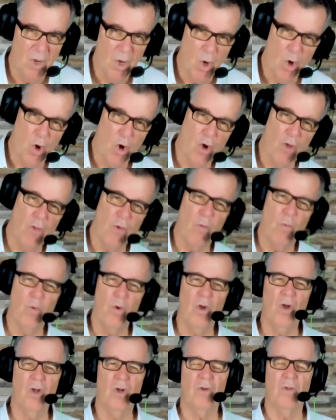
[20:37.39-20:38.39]
or the
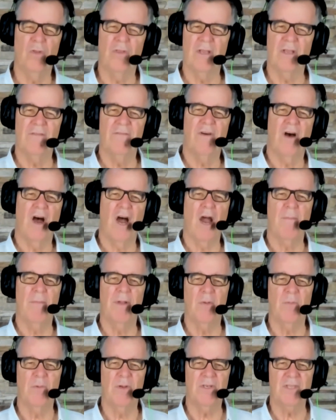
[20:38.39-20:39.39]
world or the
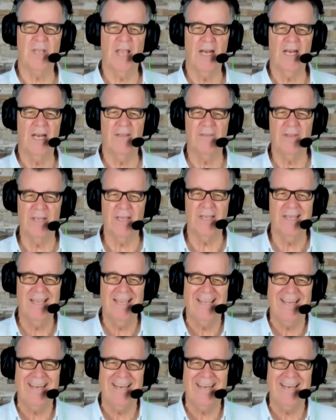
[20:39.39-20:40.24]
environment in which they're living